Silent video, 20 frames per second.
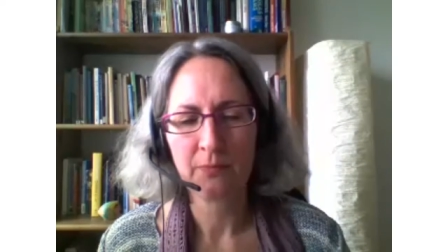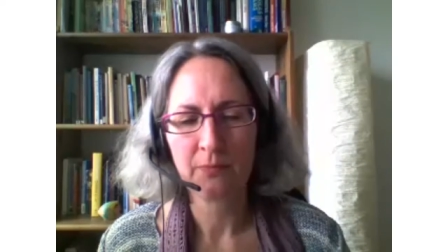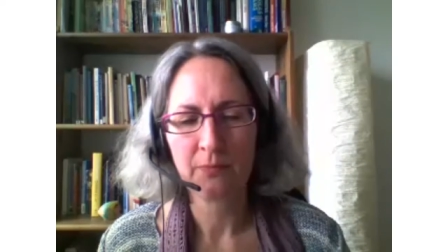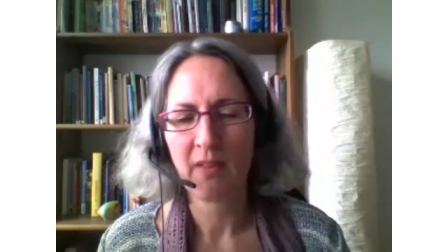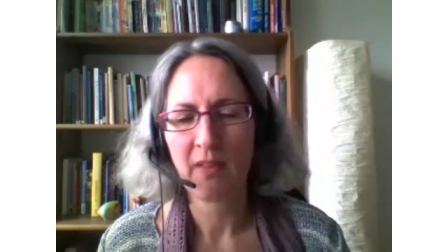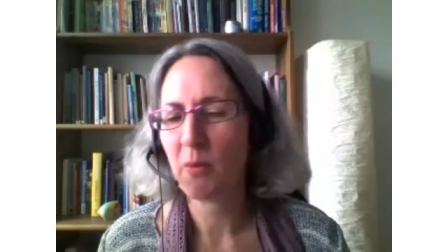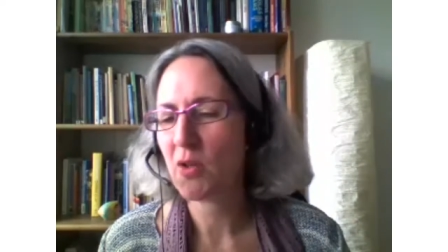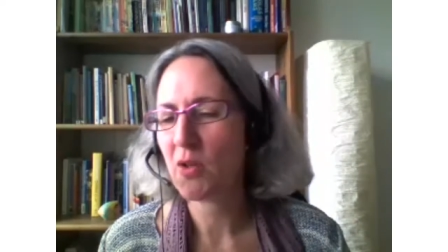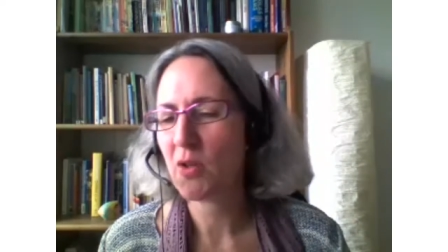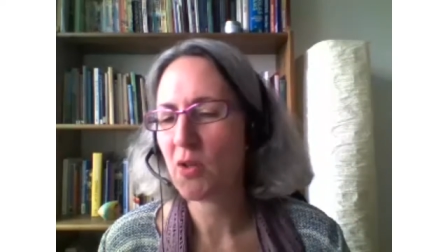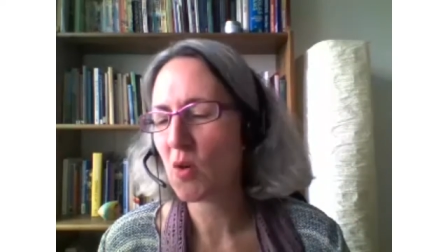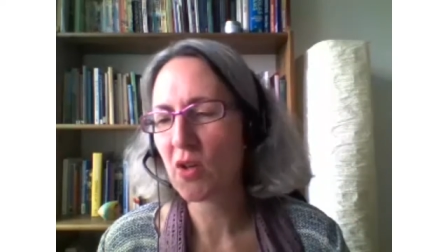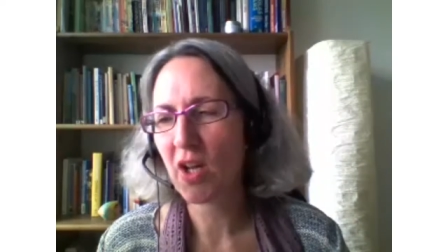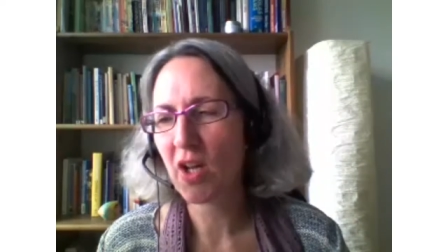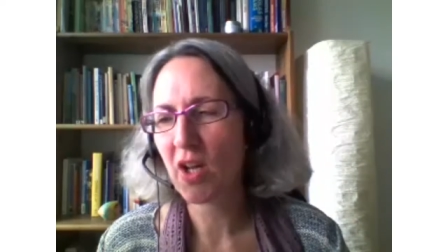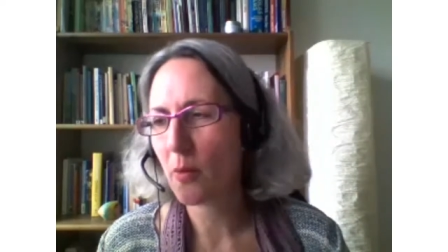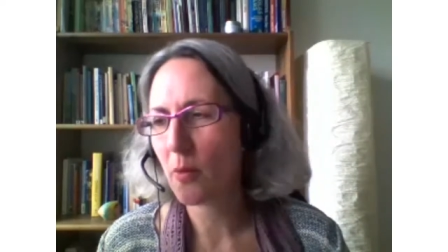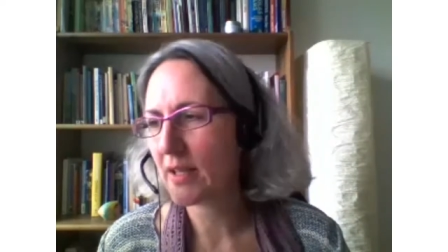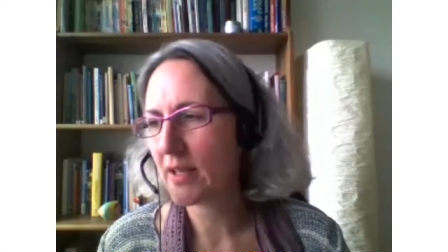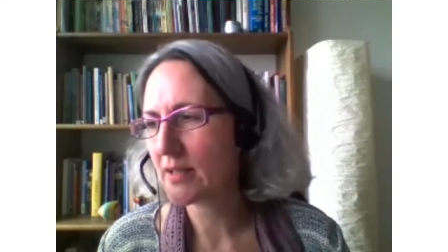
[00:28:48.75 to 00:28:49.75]
We're not
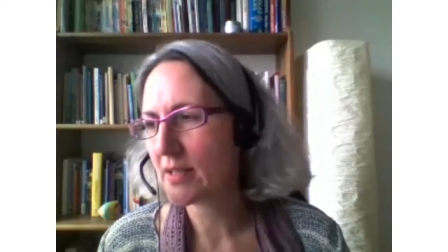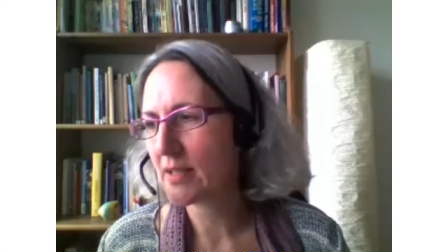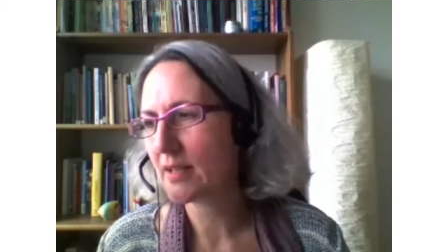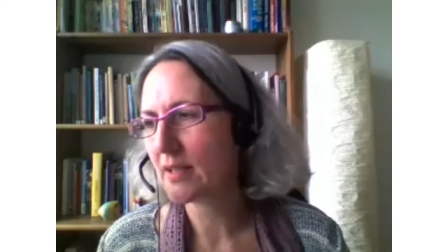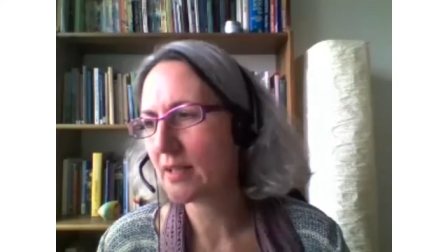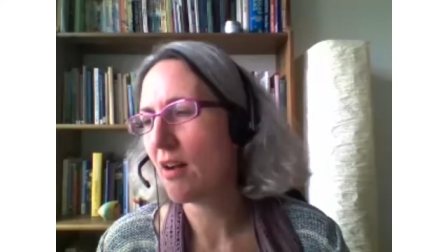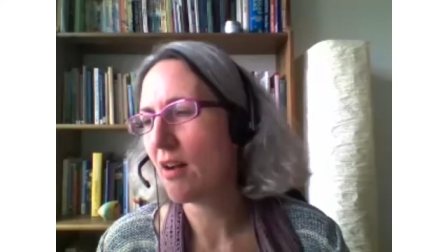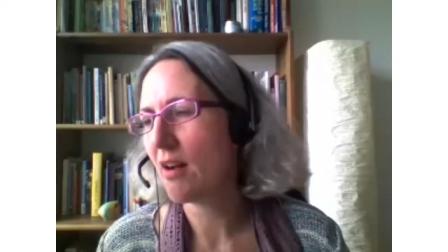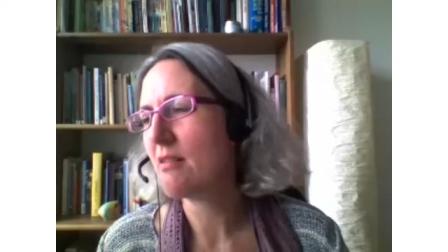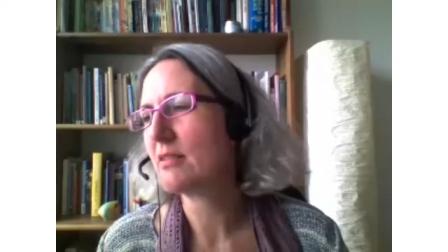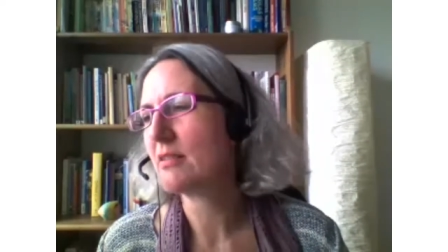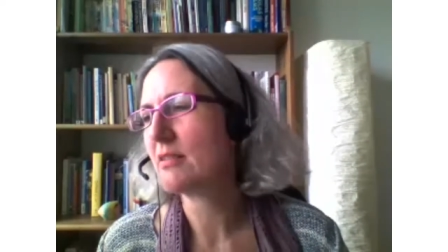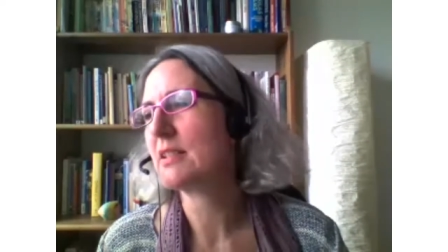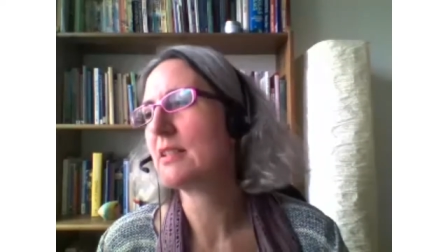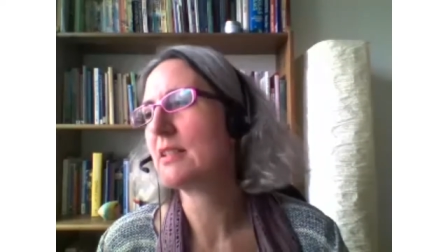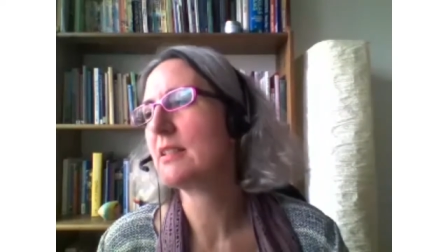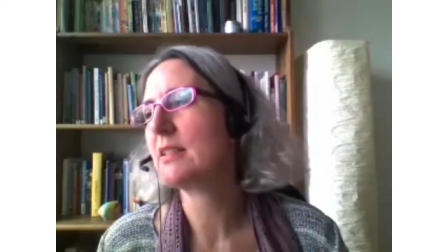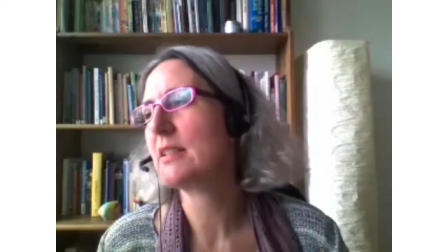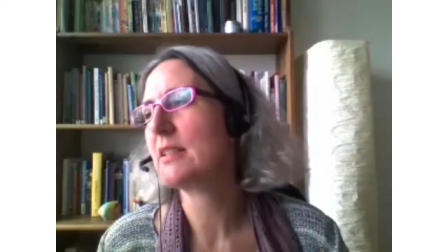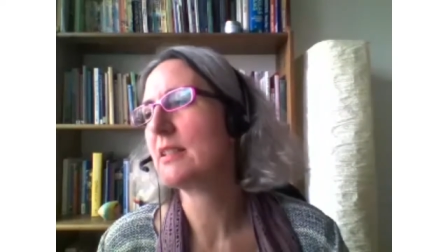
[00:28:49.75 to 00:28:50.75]
going to the
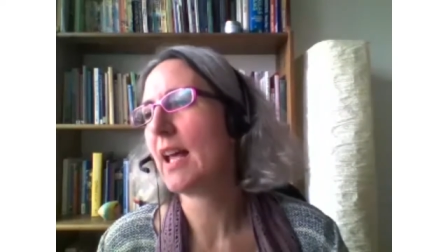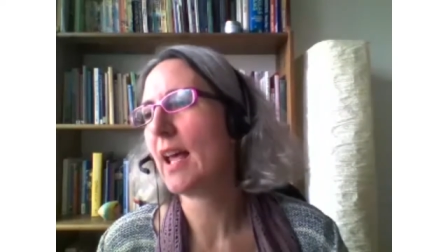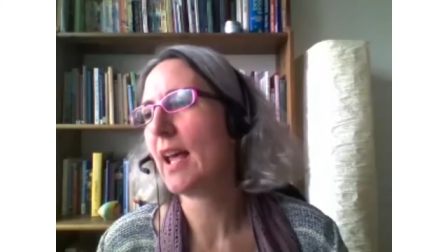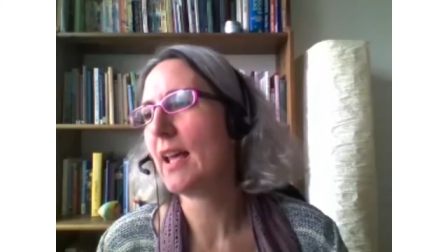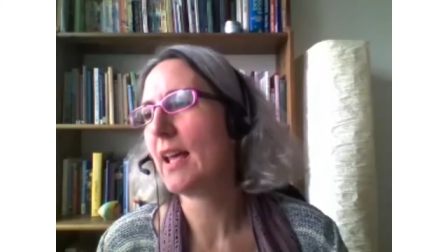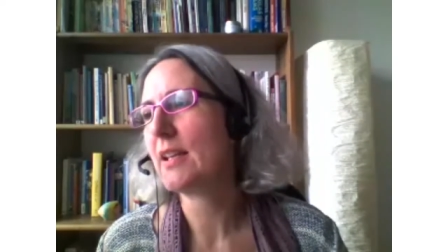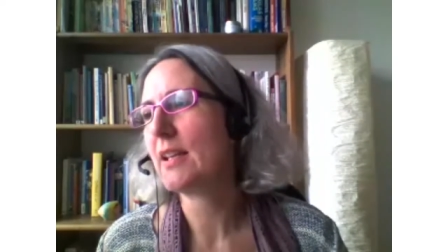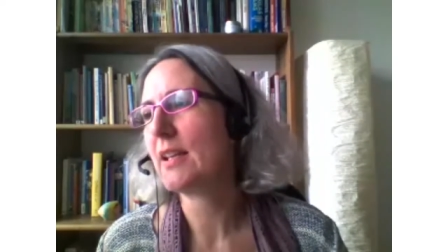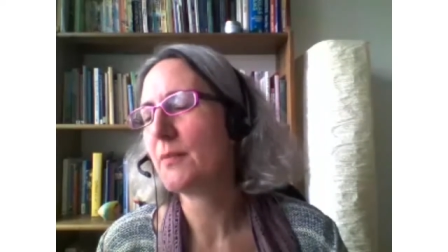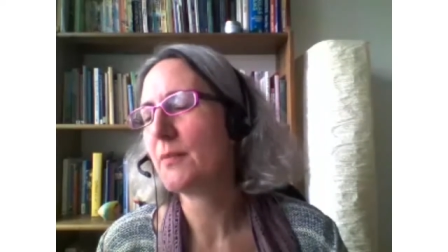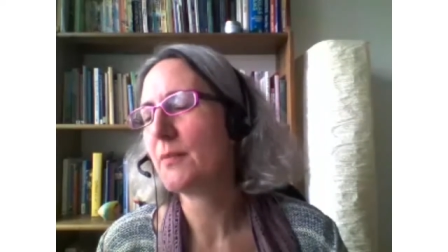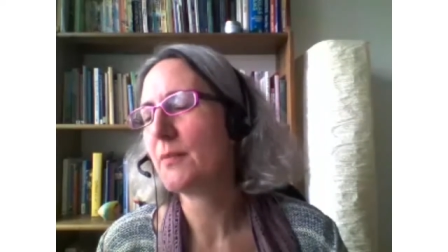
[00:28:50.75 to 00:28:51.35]
gardens today.